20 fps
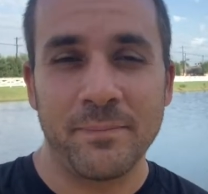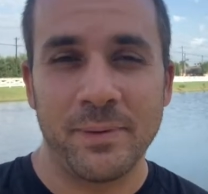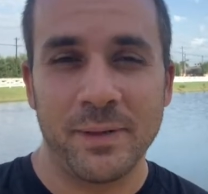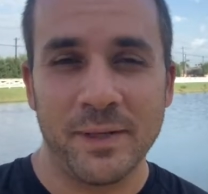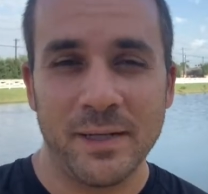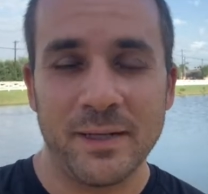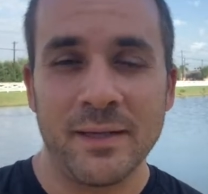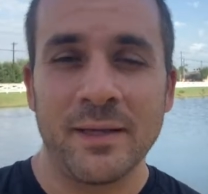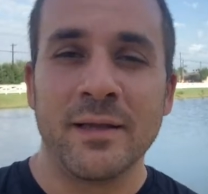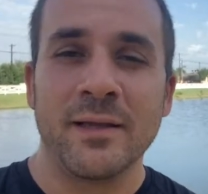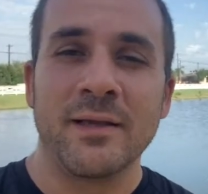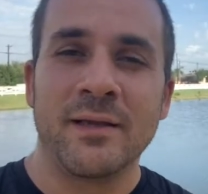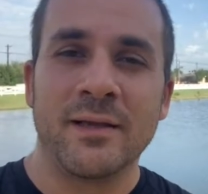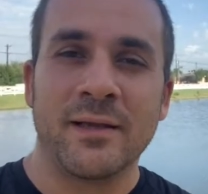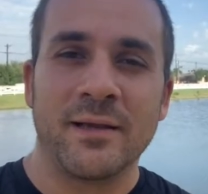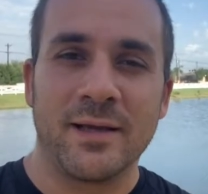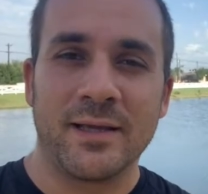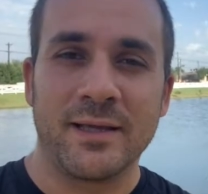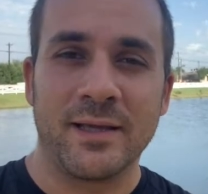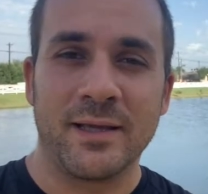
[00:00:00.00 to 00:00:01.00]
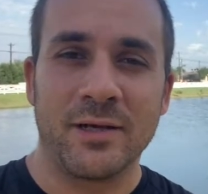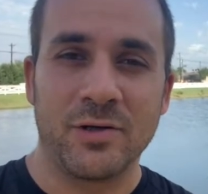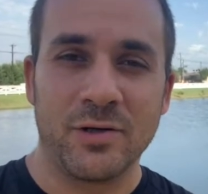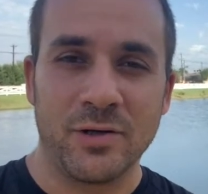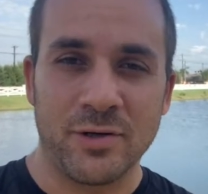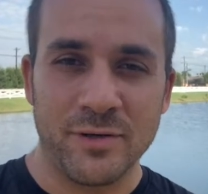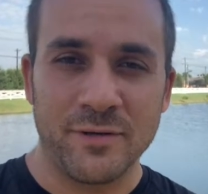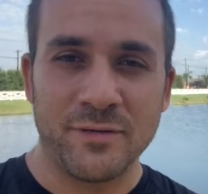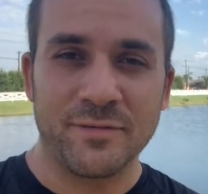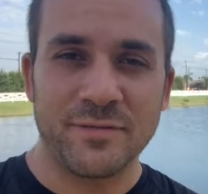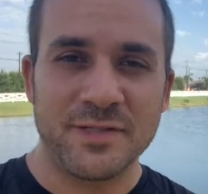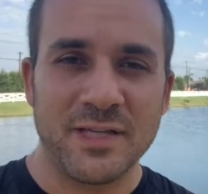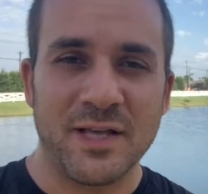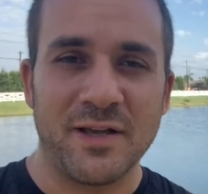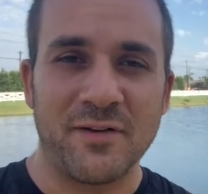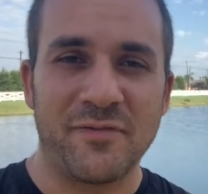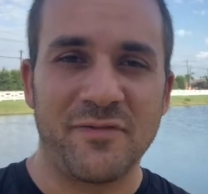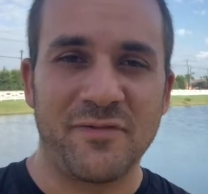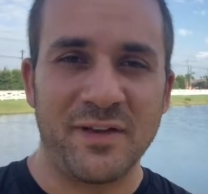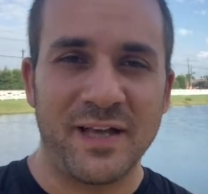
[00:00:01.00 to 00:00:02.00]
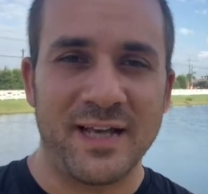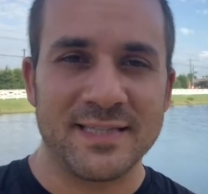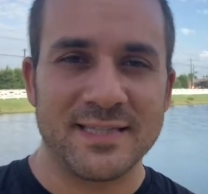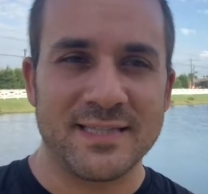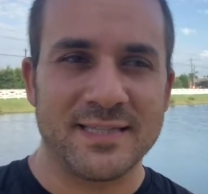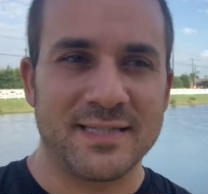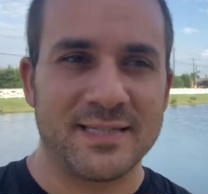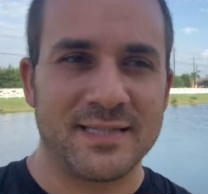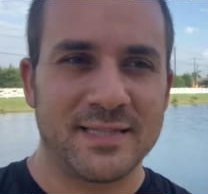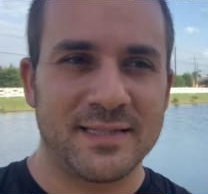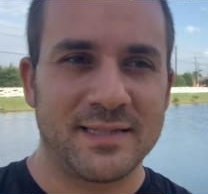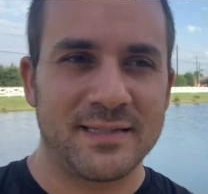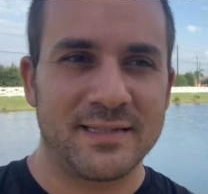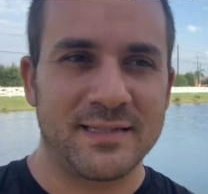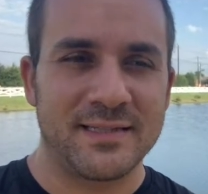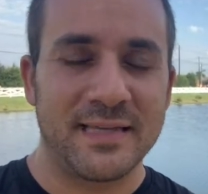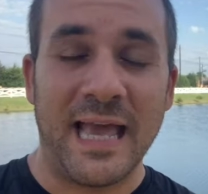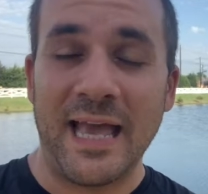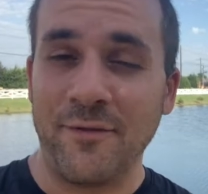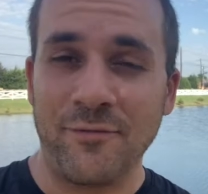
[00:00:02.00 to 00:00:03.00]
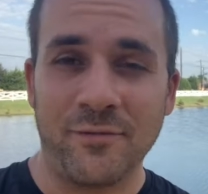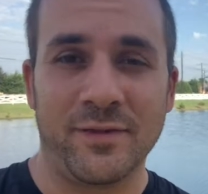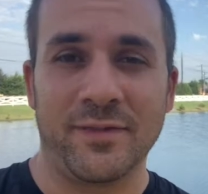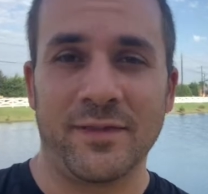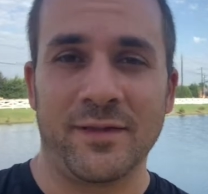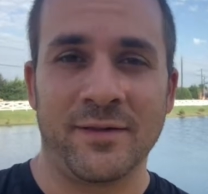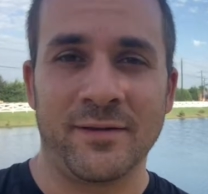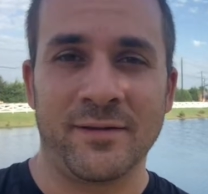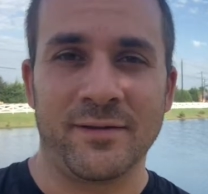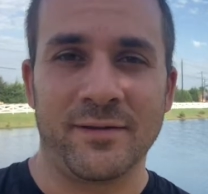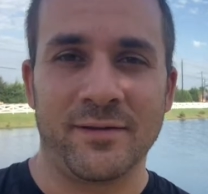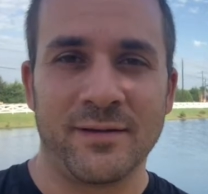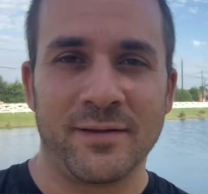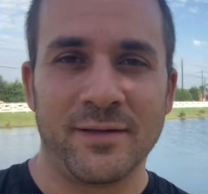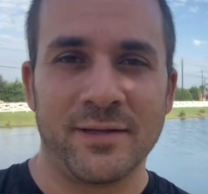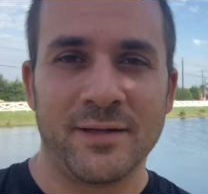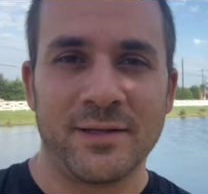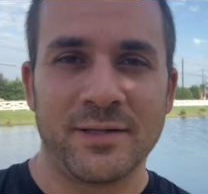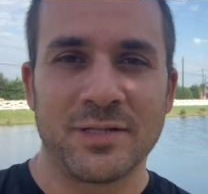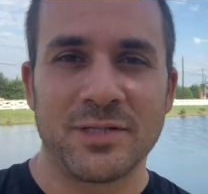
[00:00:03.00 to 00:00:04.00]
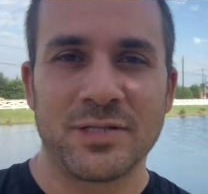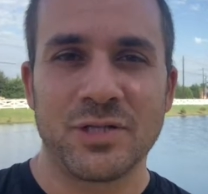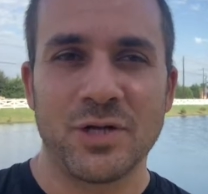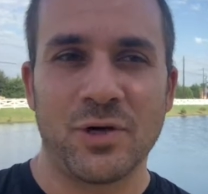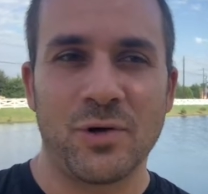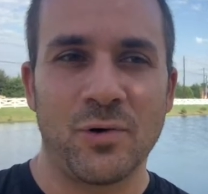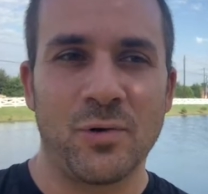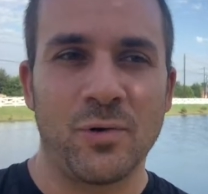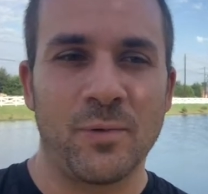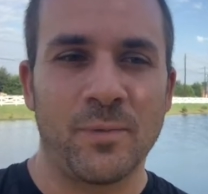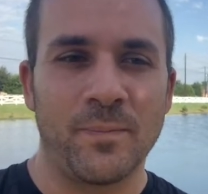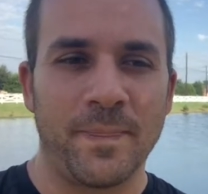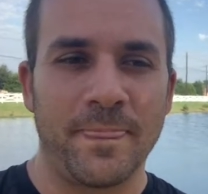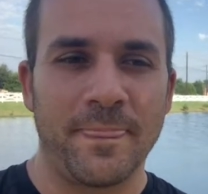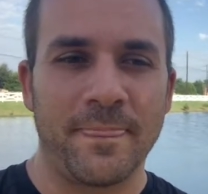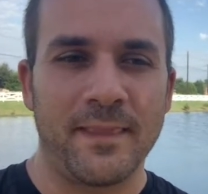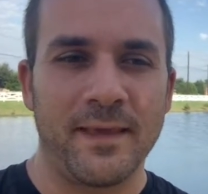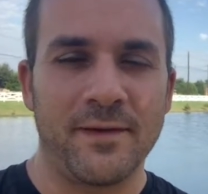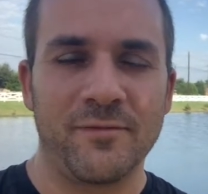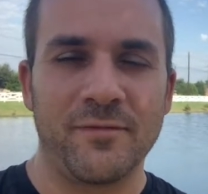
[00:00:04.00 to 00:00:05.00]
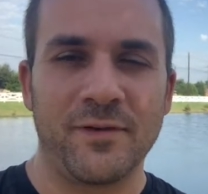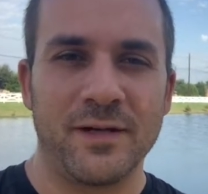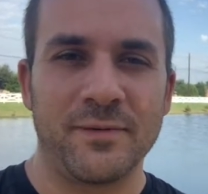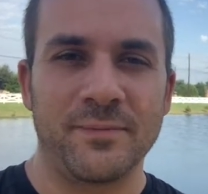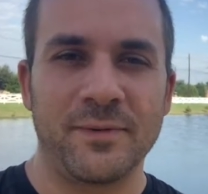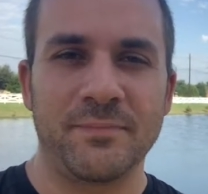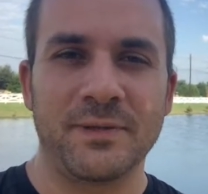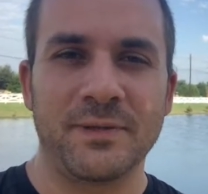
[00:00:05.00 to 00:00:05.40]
But again, nerves affect everything. So and vitamin